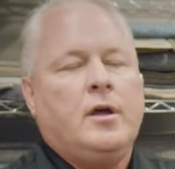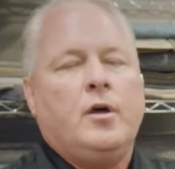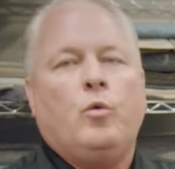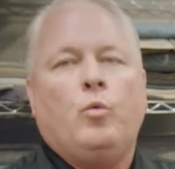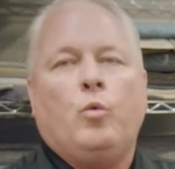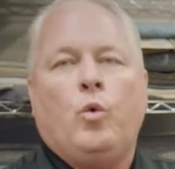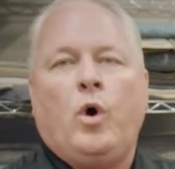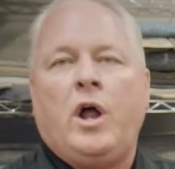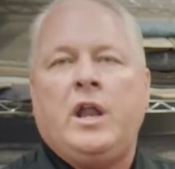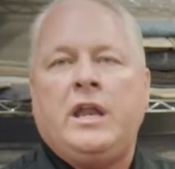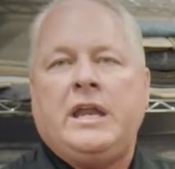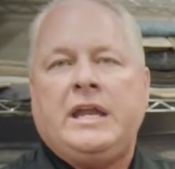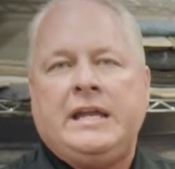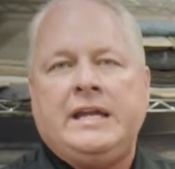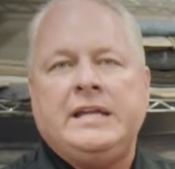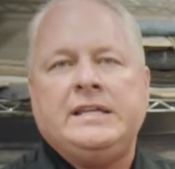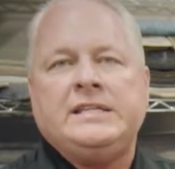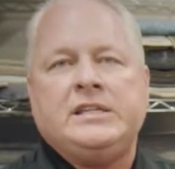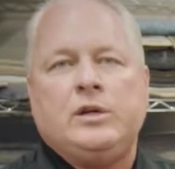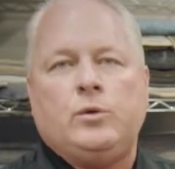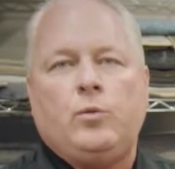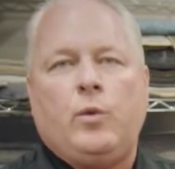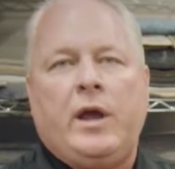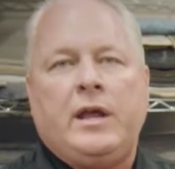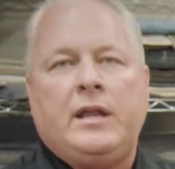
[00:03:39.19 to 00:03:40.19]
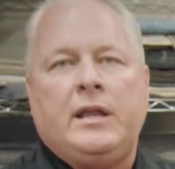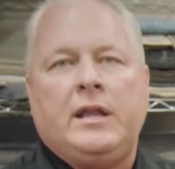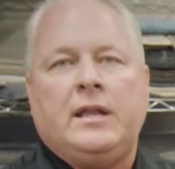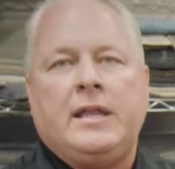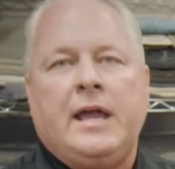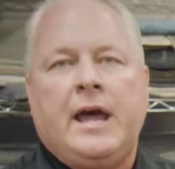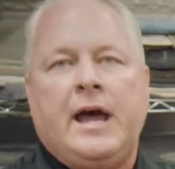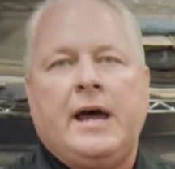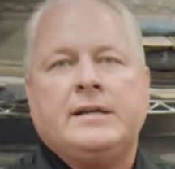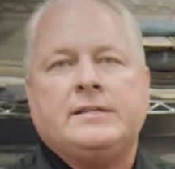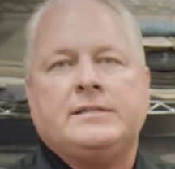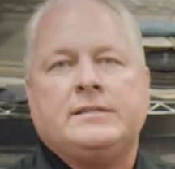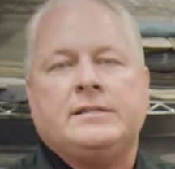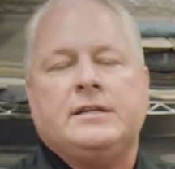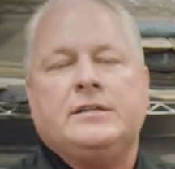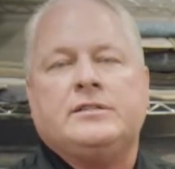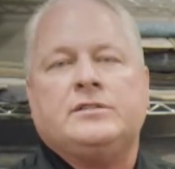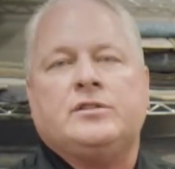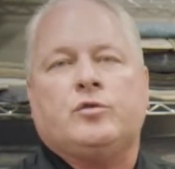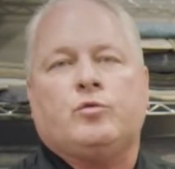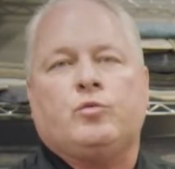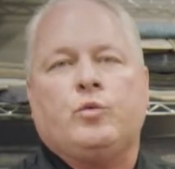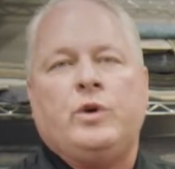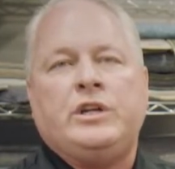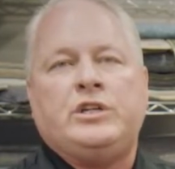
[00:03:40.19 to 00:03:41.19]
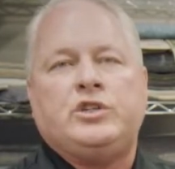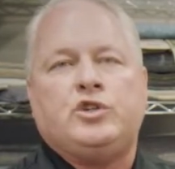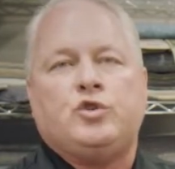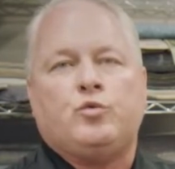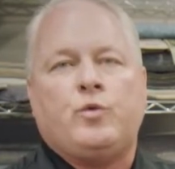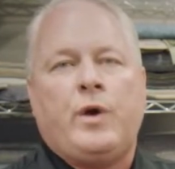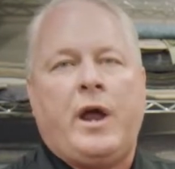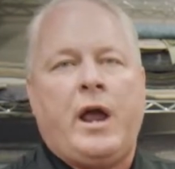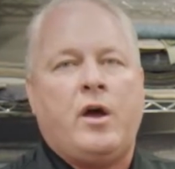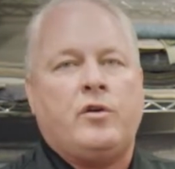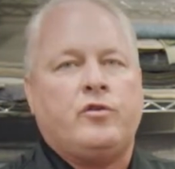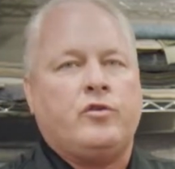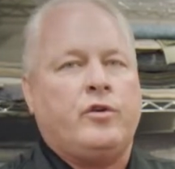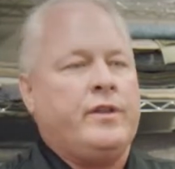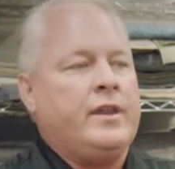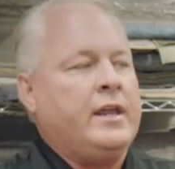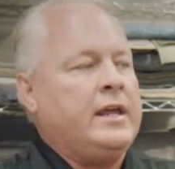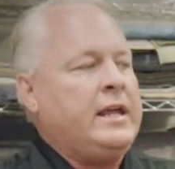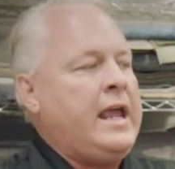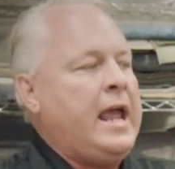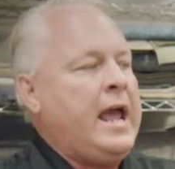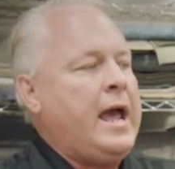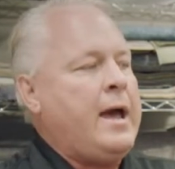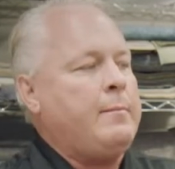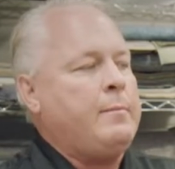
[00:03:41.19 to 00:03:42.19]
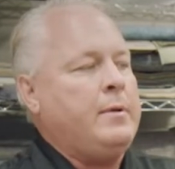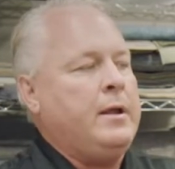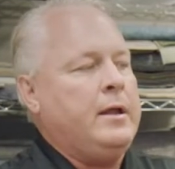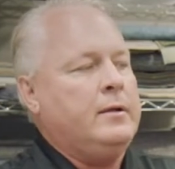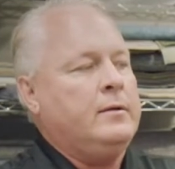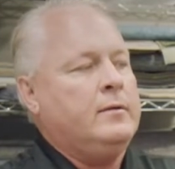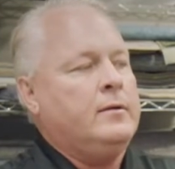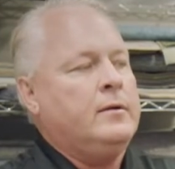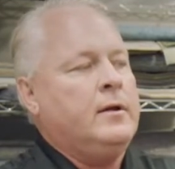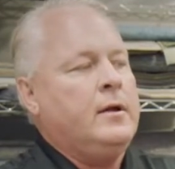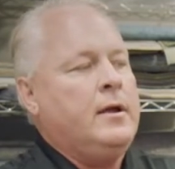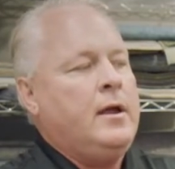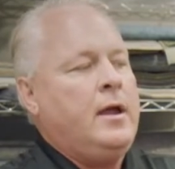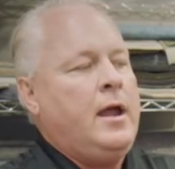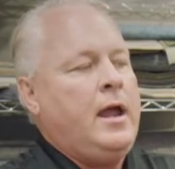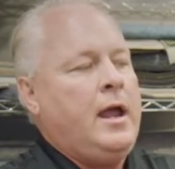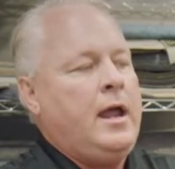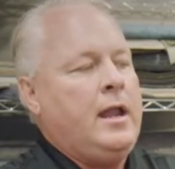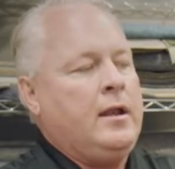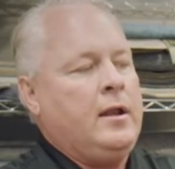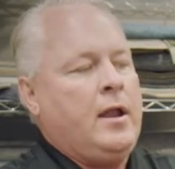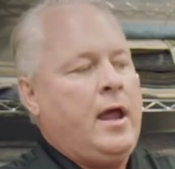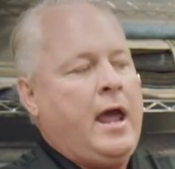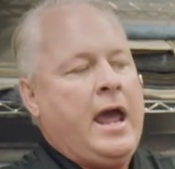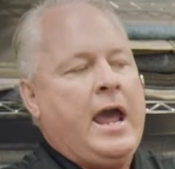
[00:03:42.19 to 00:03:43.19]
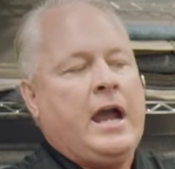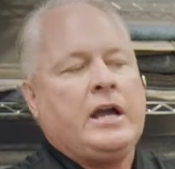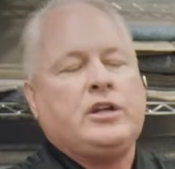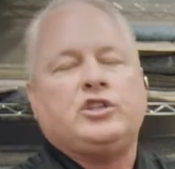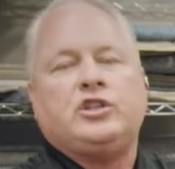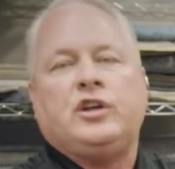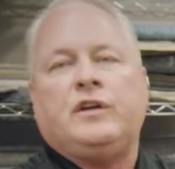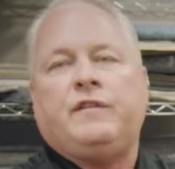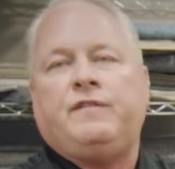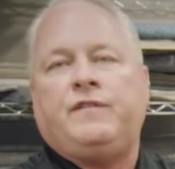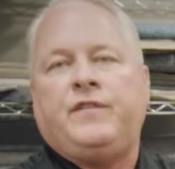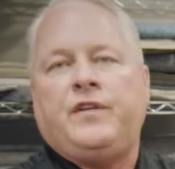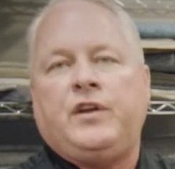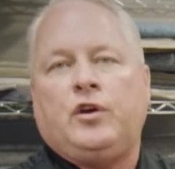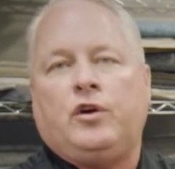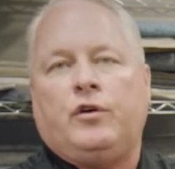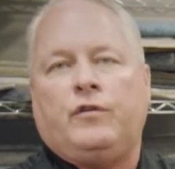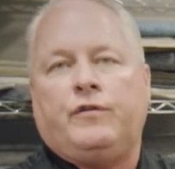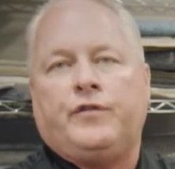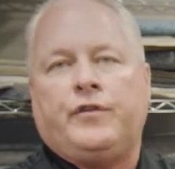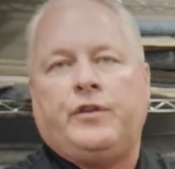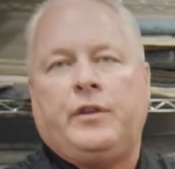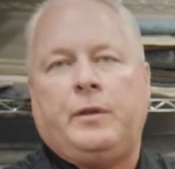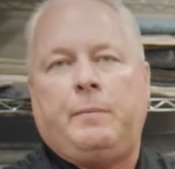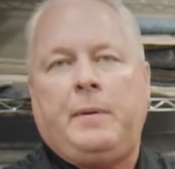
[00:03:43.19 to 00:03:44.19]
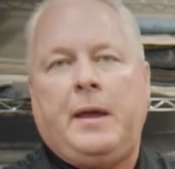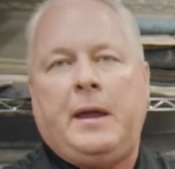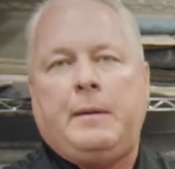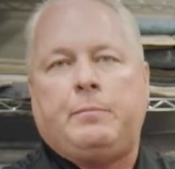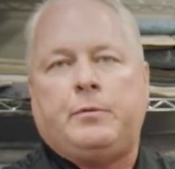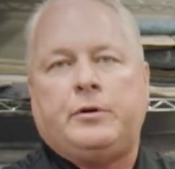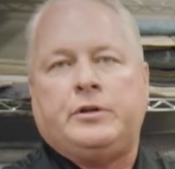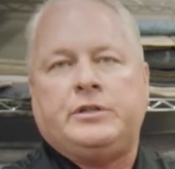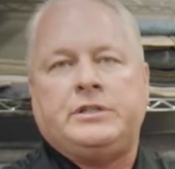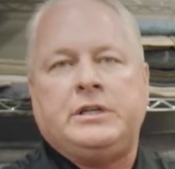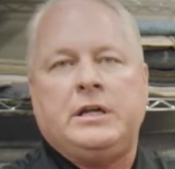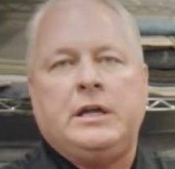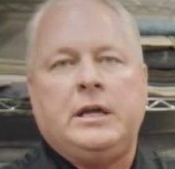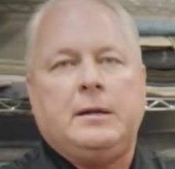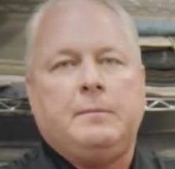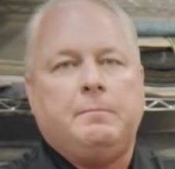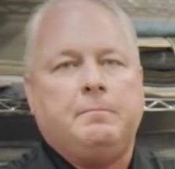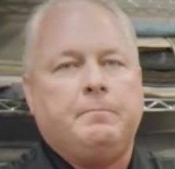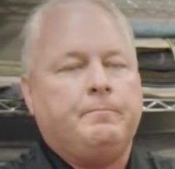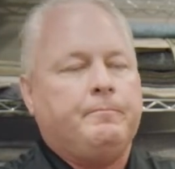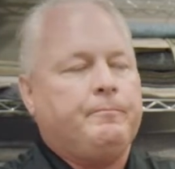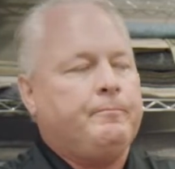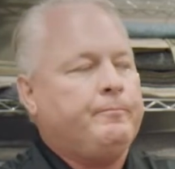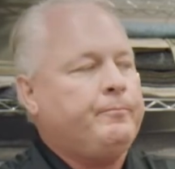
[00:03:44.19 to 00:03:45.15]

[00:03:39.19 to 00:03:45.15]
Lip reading: One easy way to test is to reach around on the cabinet and actually feel for the paper seam.